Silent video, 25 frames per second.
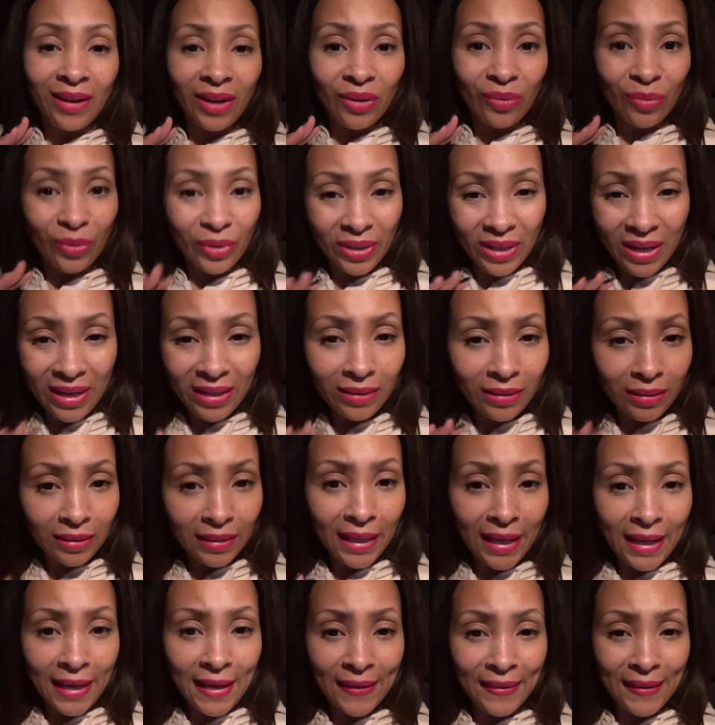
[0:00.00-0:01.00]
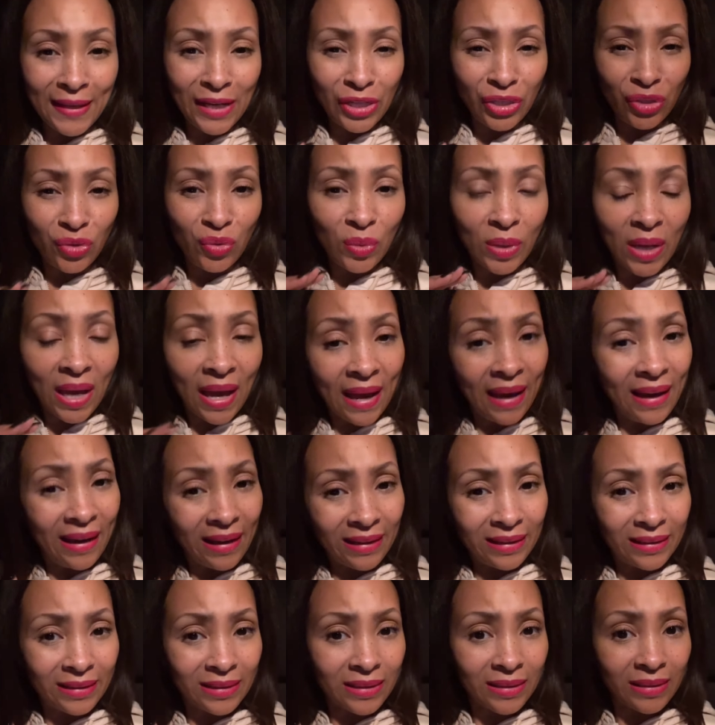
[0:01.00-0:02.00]
We're not saying that you
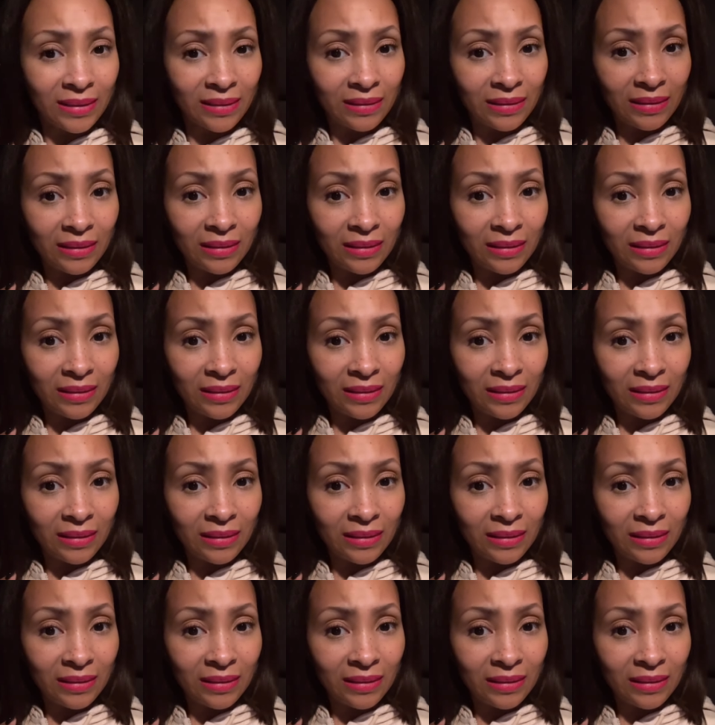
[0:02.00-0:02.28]
can't.